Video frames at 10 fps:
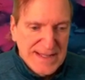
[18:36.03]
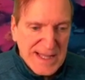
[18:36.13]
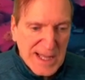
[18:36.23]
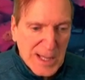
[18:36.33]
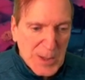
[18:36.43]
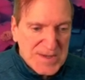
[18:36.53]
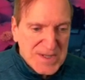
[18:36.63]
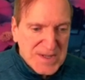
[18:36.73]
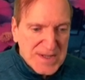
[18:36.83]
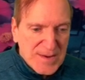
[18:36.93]
That
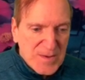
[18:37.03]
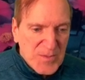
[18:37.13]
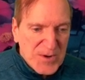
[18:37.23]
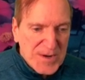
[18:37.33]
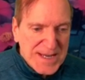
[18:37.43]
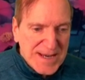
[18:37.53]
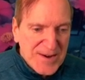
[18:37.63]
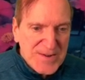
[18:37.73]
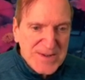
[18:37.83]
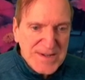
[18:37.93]
looks pretty
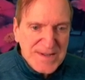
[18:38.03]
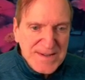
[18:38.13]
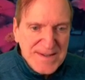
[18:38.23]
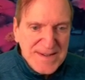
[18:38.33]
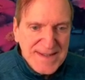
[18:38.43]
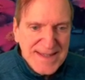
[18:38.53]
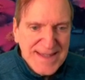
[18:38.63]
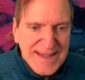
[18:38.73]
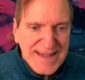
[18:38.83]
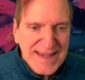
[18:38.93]
darn good.
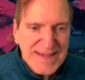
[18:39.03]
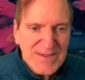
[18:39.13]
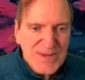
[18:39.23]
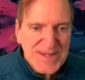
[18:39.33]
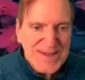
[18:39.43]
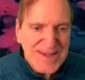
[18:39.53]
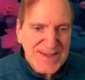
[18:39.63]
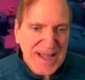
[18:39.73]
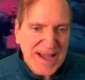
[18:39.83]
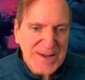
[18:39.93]
And what's this
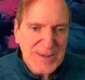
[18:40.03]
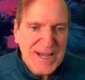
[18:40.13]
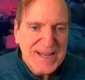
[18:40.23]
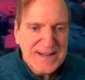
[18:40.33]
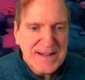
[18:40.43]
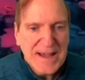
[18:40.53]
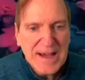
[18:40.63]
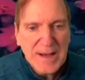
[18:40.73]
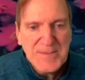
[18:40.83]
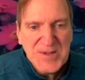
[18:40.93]
Docklike
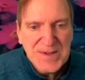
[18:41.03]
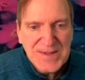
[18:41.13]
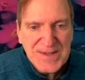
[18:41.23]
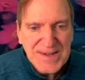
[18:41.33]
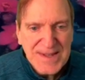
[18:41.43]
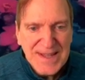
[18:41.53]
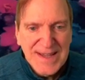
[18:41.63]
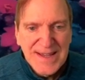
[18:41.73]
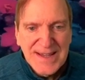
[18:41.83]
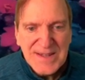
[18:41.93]
options?
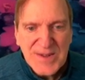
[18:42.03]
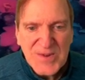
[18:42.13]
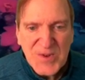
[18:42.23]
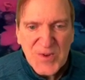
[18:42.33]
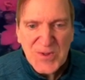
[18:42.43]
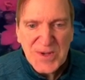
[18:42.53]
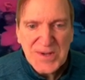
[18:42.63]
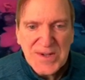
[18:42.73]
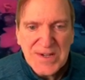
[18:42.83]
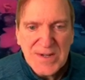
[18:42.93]
Don't show
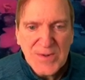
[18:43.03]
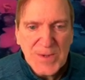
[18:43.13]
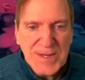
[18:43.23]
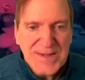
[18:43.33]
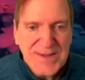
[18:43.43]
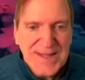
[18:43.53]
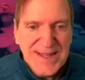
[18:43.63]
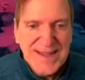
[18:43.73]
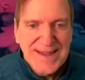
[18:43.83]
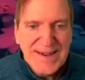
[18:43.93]
the list.
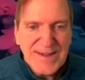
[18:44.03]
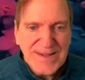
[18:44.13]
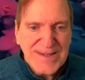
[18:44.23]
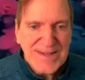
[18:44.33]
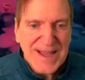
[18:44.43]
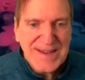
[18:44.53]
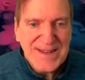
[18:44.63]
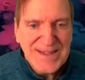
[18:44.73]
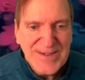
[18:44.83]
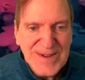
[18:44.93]
Now this is kind
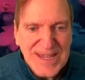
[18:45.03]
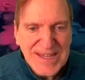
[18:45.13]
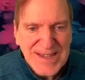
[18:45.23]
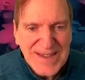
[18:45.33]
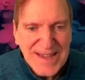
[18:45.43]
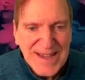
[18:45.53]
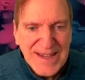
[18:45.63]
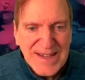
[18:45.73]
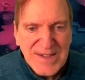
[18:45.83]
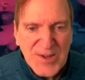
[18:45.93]
of unique.
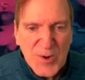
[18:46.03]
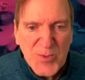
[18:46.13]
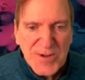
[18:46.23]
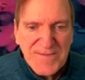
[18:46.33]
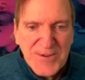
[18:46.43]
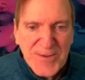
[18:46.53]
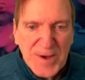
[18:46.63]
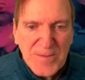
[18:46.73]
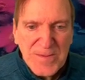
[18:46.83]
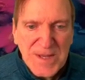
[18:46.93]
Show preview
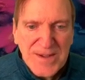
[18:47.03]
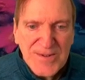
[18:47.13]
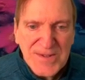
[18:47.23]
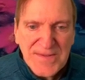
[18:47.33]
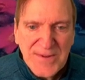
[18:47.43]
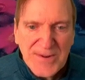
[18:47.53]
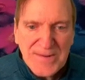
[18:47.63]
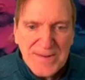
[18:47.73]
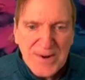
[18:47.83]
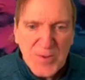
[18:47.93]
thumbnails
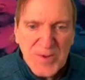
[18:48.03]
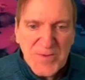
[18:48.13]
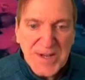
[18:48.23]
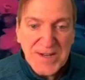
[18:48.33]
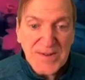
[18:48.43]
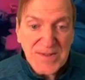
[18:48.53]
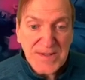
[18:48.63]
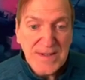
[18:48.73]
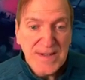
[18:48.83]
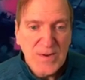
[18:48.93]
for open
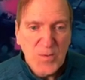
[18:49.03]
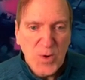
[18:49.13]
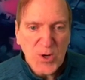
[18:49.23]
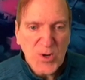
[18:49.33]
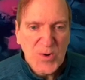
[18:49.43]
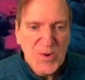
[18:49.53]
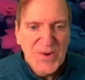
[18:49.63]
windows? Whoa.